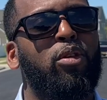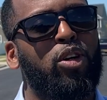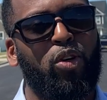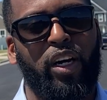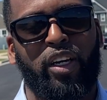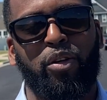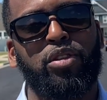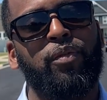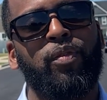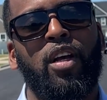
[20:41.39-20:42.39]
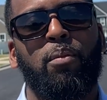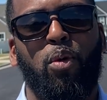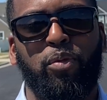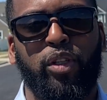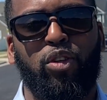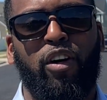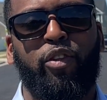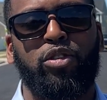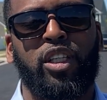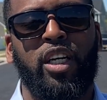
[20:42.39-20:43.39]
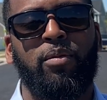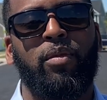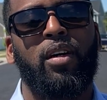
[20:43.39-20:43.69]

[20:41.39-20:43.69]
Craig Houston, moving with Norfolk team.